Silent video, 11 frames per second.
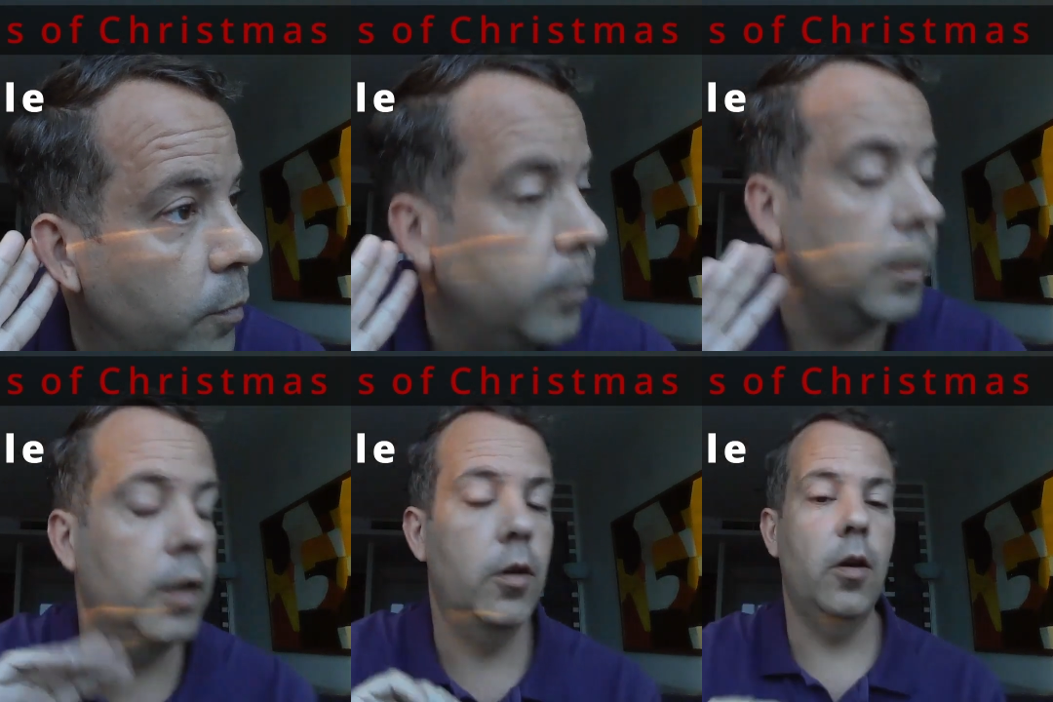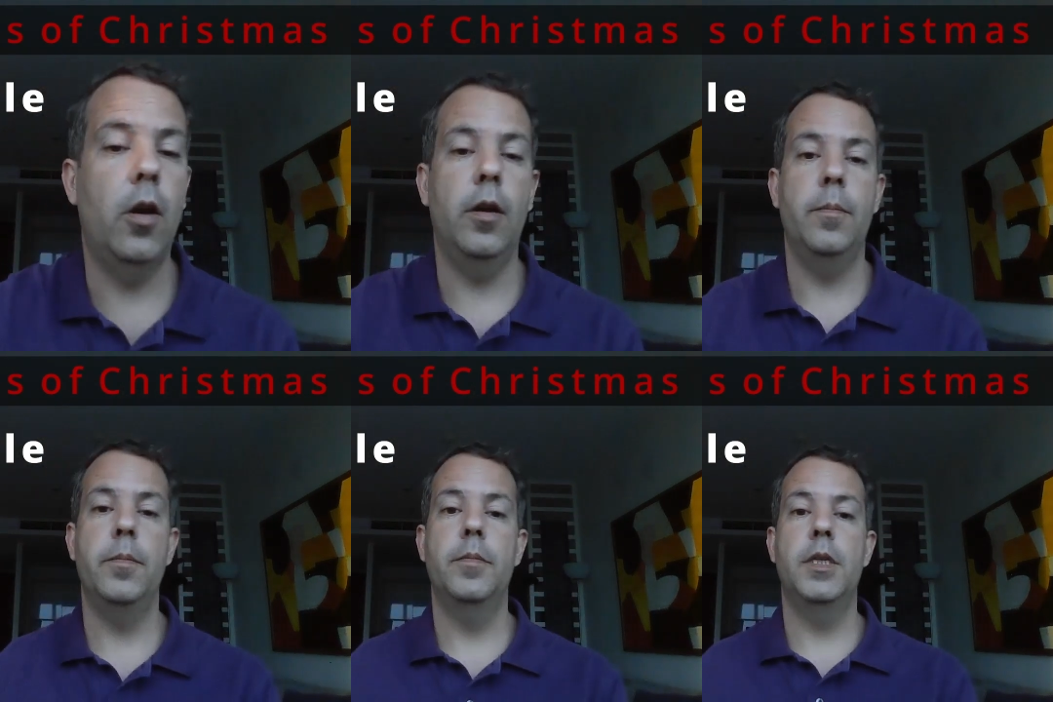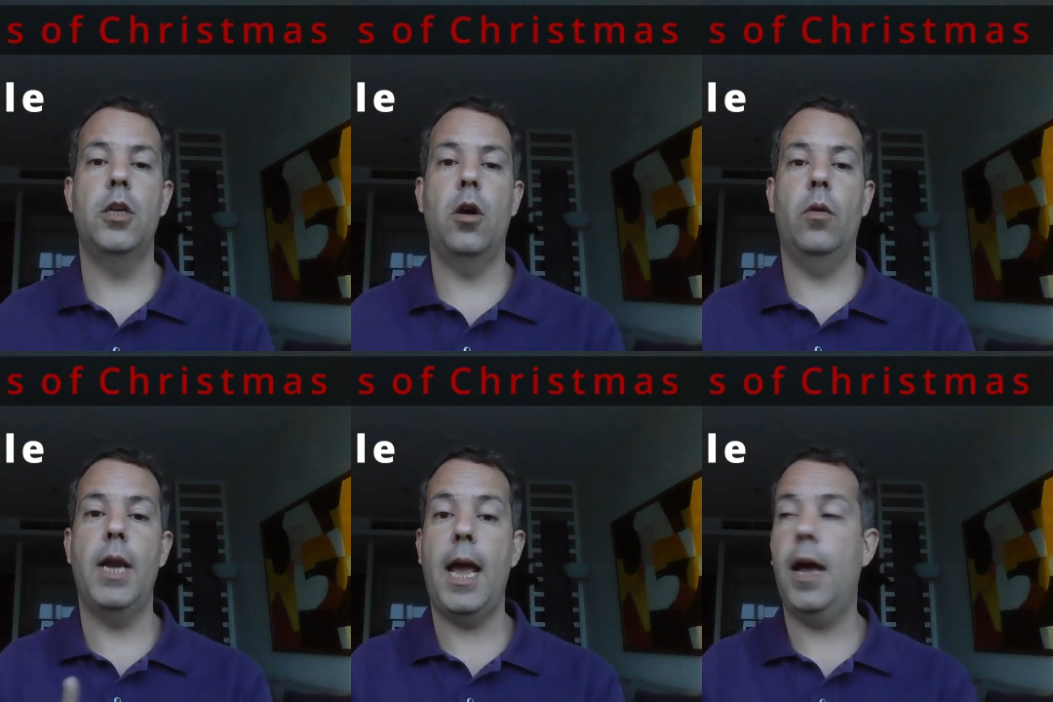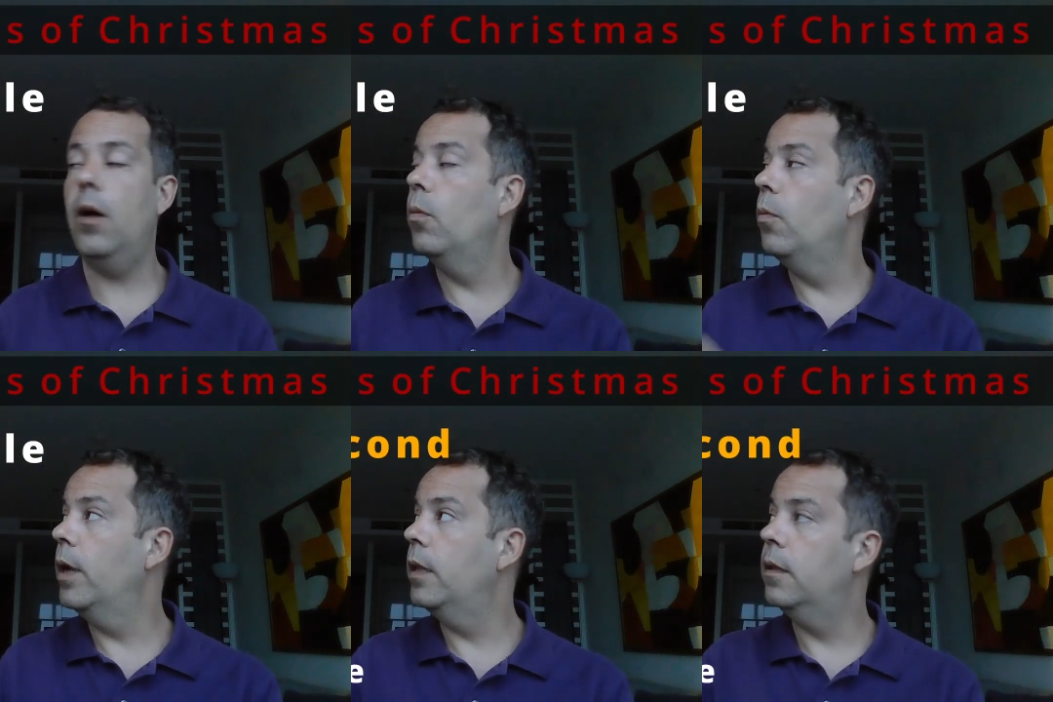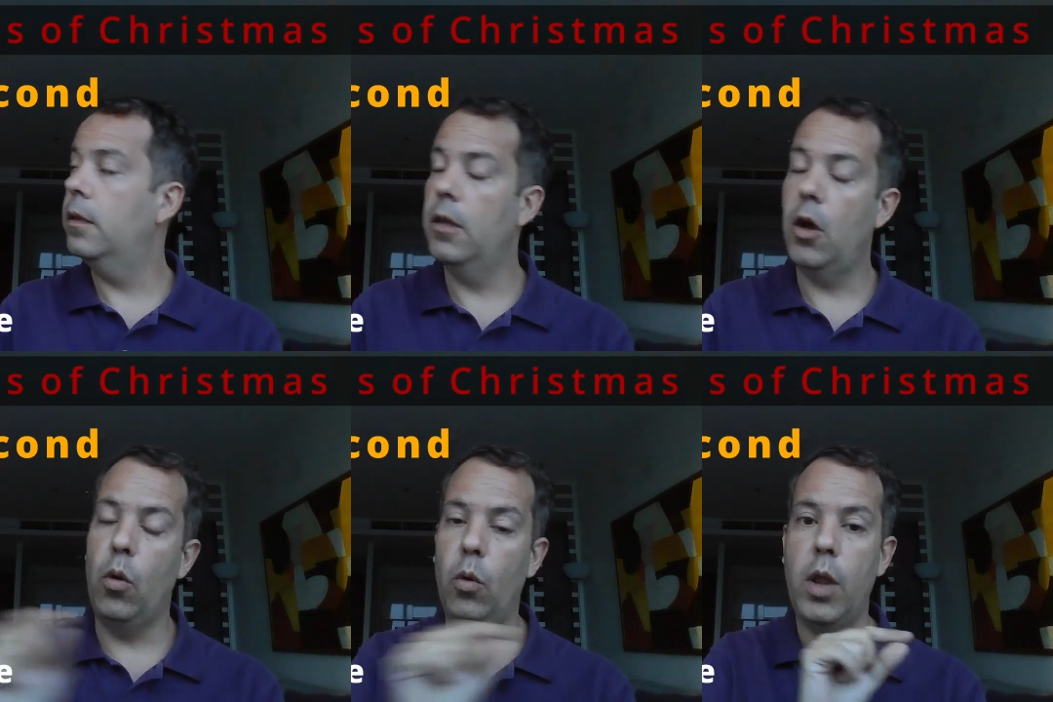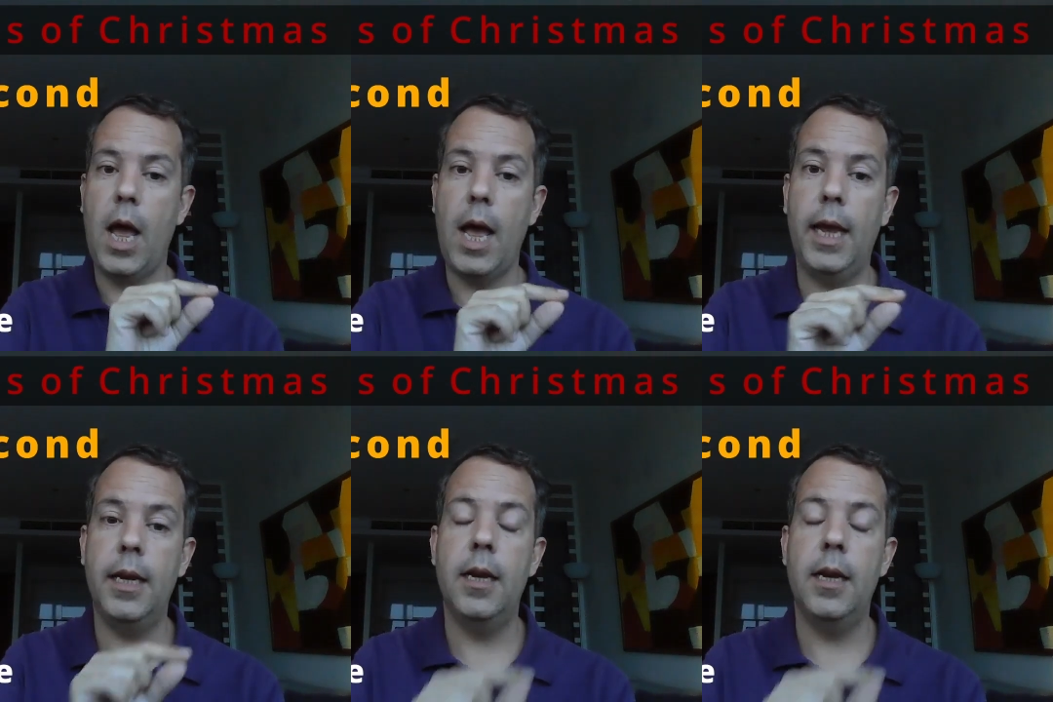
Good. So now with the whole line.